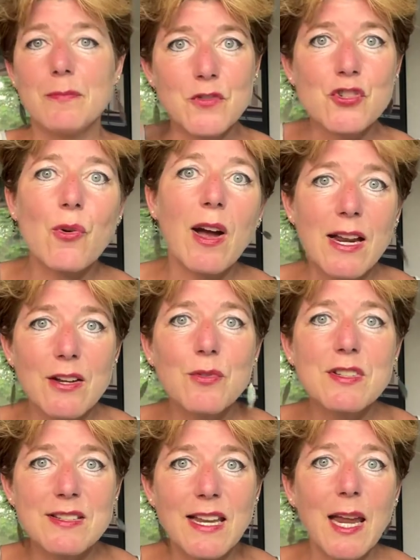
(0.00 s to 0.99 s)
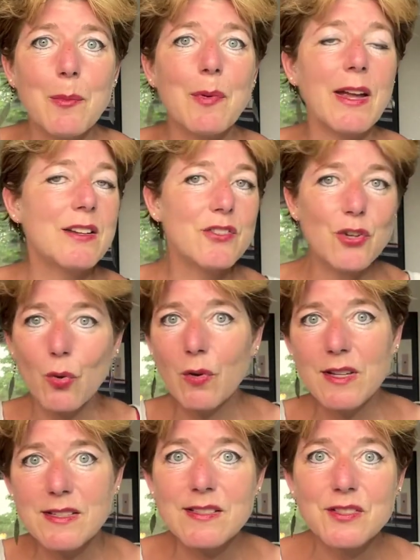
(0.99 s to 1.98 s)
try to escape and don't
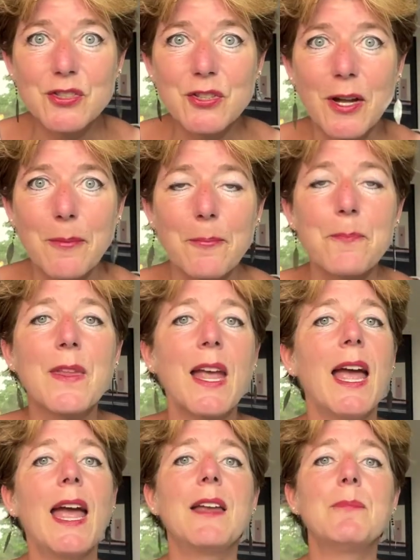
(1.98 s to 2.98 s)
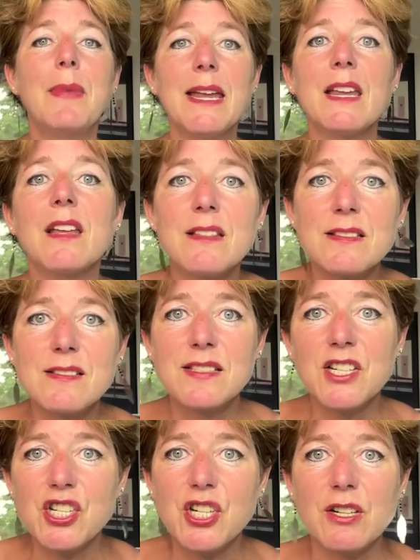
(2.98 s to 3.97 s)
listen to them and make a
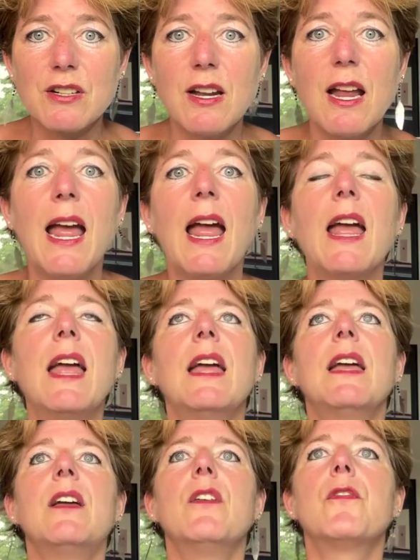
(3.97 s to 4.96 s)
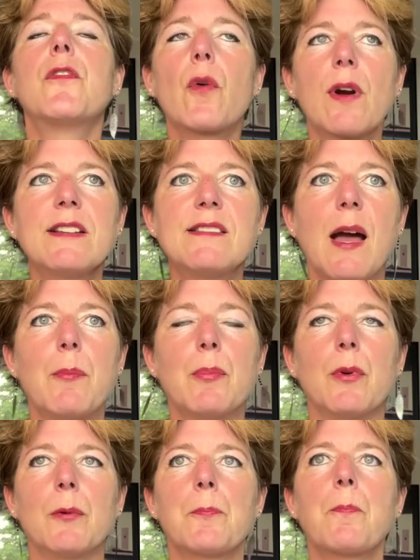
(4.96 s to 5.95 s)
decision. For
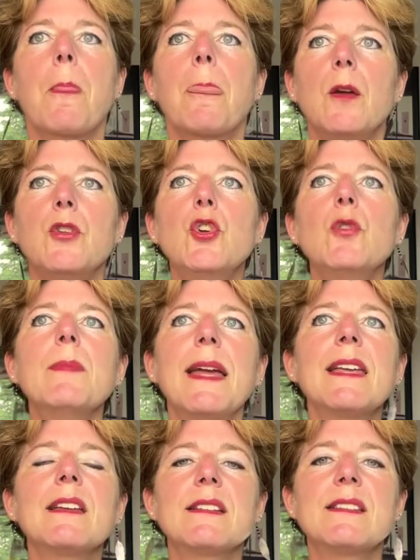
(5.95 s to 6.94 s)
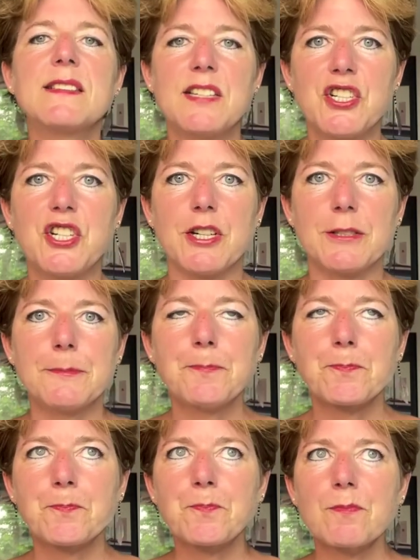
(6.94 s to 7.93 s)
example, you make a decision
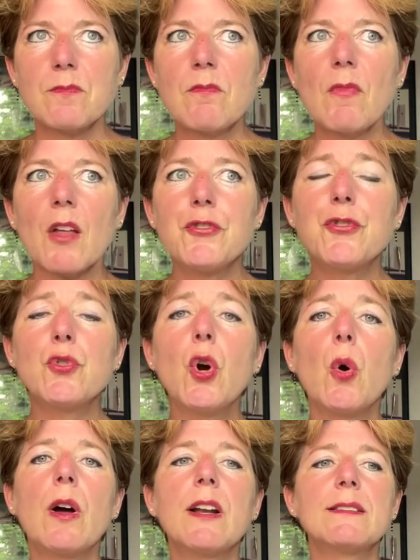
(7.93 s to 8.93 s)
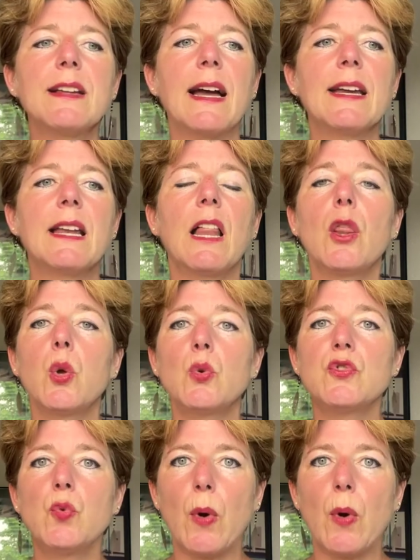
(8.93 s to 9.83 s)
to go on a diet and lose